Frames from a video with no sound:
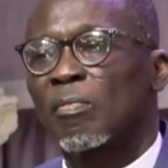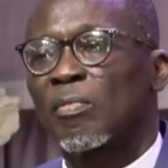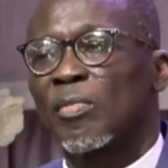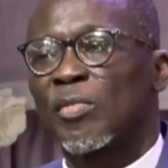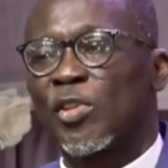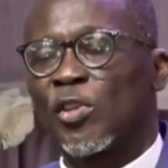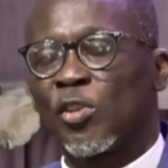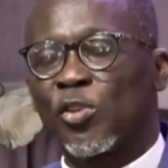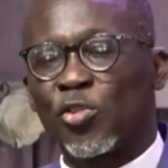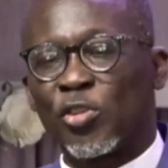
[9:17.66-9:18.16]

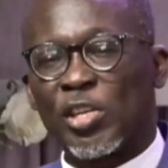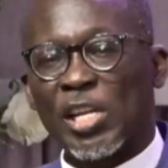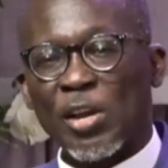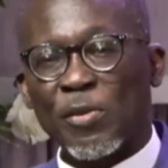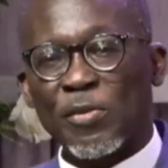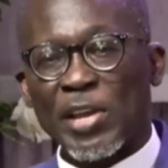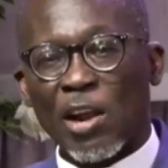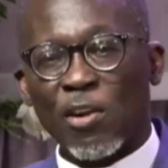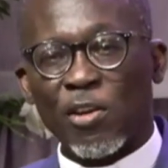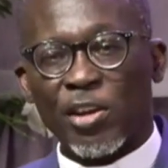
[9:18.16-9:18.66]
Today we are
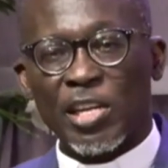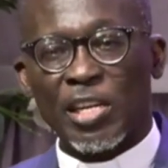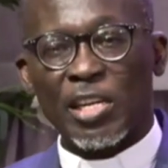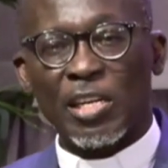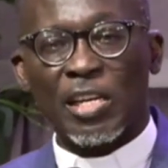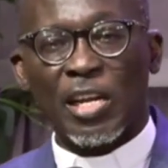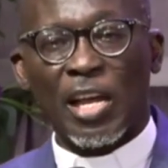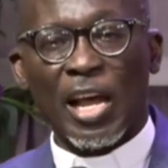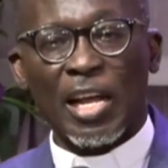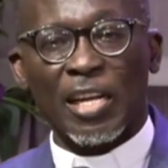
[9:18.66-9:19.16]
looking
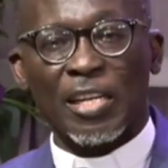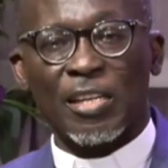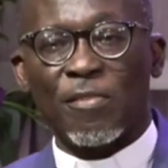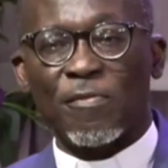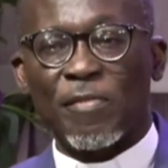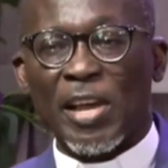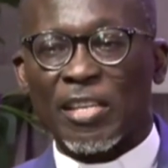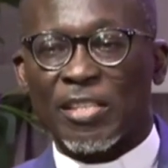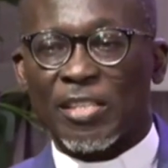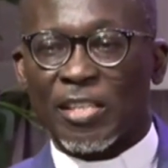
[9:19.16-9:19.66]
at
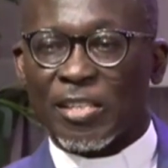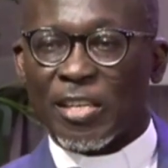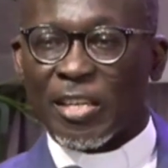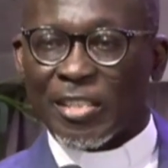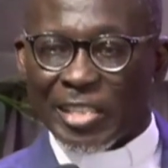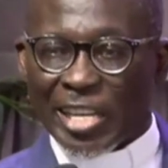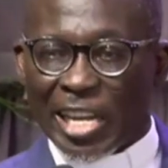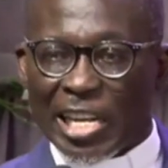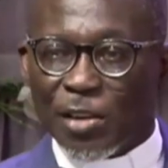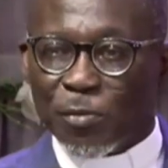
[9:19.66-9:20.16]
verses
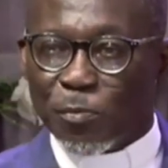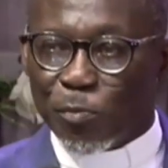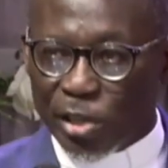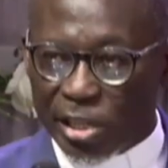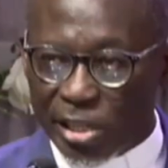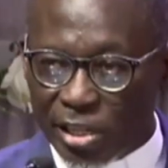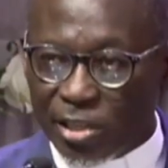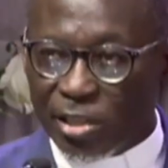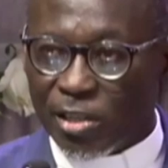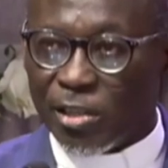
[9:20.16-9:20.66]

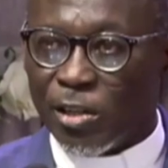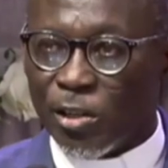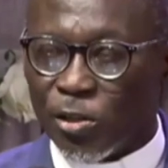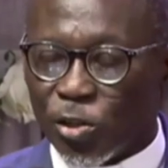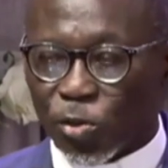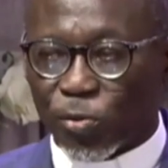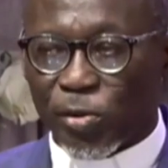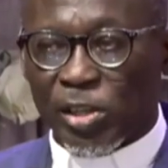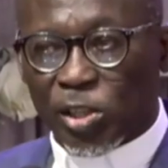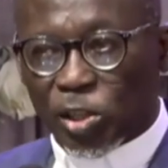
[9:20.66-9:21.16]
10b to
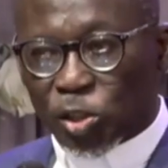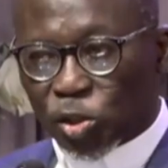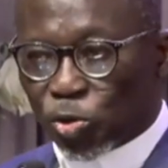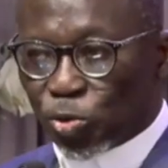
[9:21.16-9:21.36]
22.